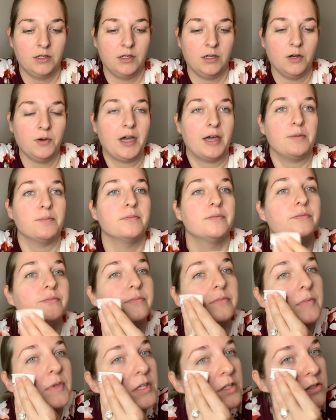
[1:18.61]
Okay,
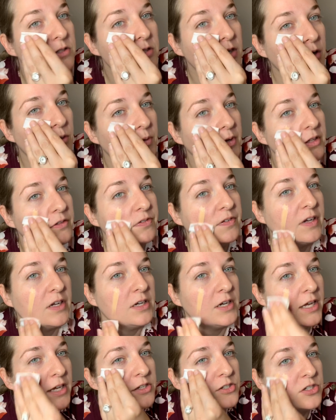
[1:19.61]
so with
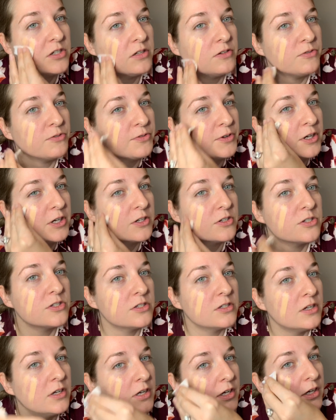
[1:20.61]
foundation,
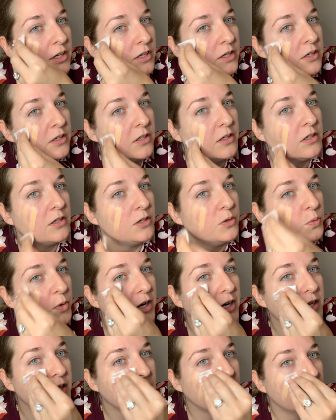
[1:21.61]
first you
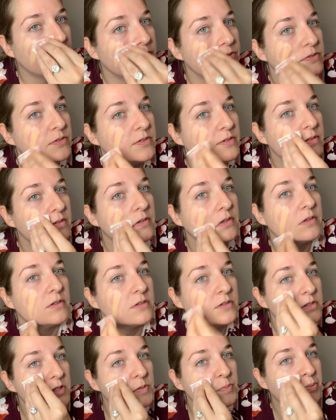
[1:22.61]
want to kind of
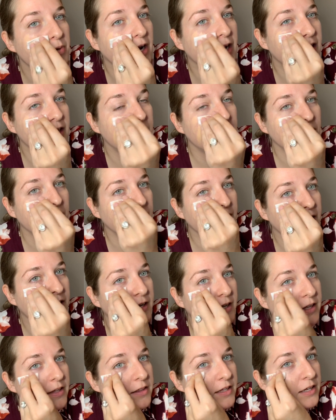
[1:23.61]
spread it on,
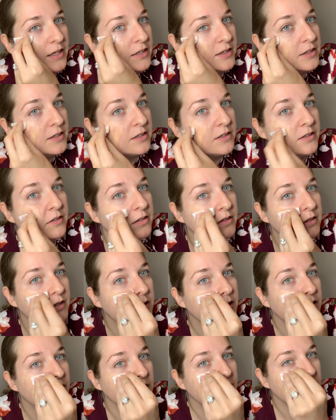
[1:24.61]
and then
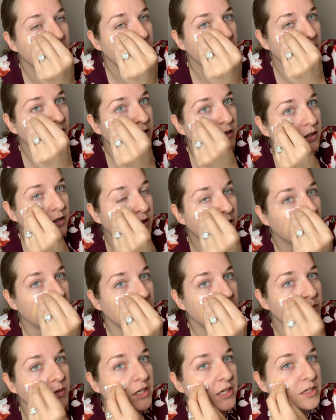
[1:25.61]

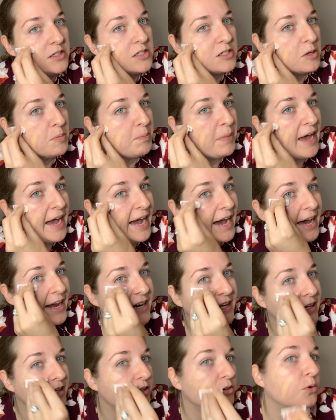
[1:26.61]
you need to pat
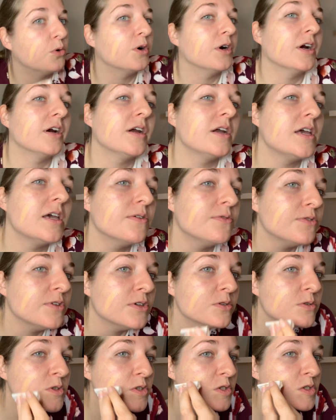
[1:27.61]
it, or if
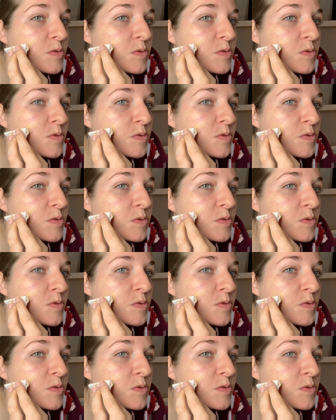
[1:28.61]
you